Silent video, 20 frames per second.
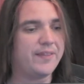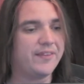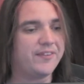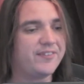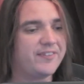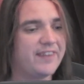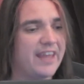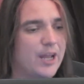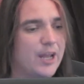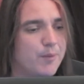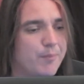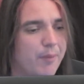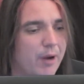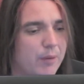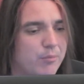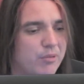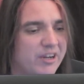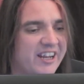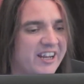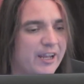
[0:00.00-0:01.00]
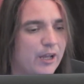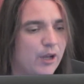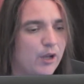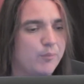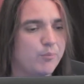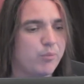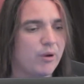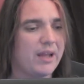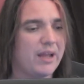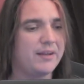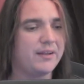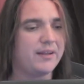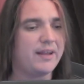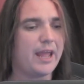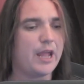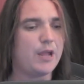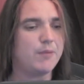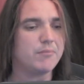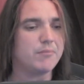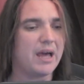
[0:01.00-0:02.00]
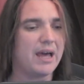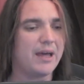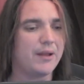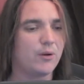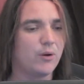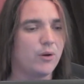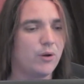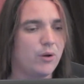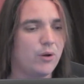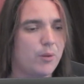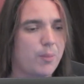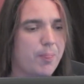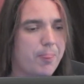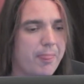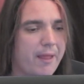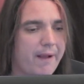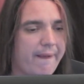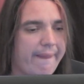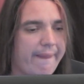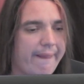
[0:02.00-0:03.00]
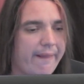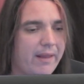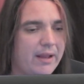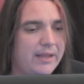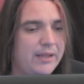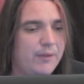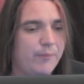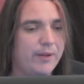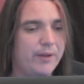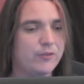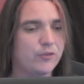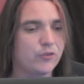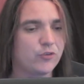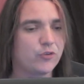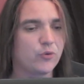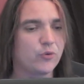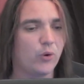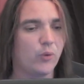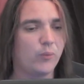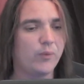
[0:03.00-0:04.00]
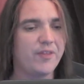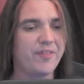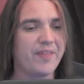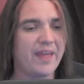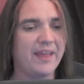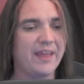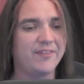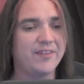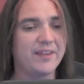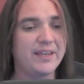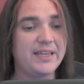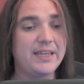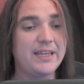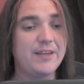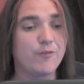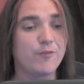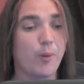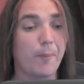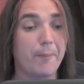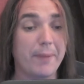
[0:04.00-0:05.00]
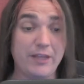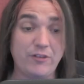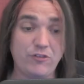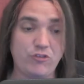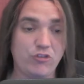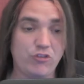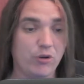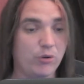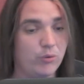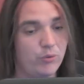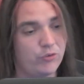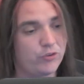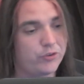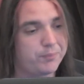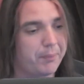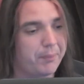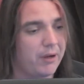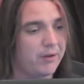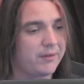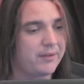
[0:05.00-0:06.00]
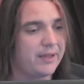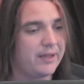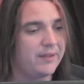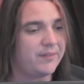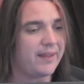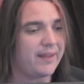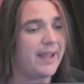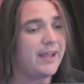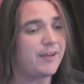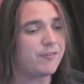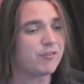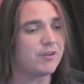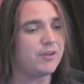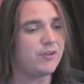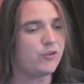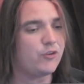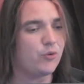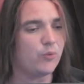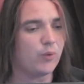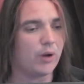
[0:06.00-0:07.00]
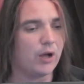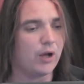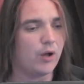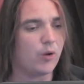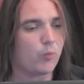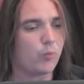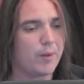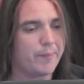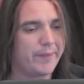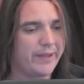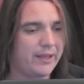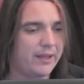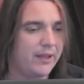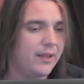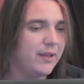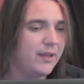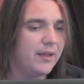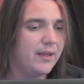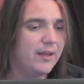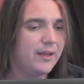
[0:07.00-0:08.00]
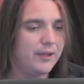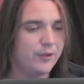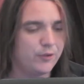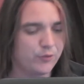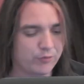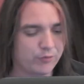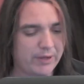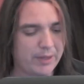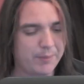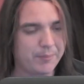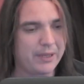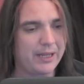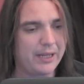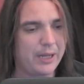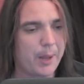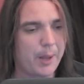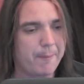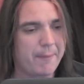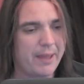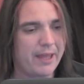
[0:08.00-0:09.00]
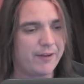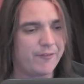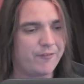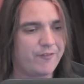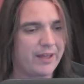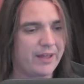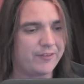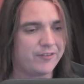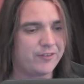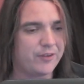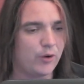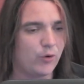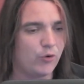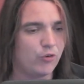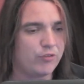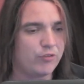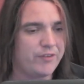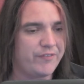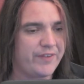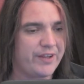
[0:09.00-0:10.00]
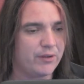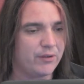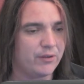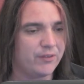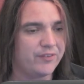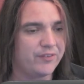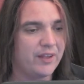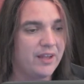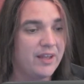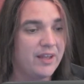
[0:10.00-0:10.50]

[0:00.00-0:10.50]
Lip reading: The Santa Barbara killer branded a model he went to school with as an evil bitch who sparked his hatred to all women, his rambling manifesto reveals.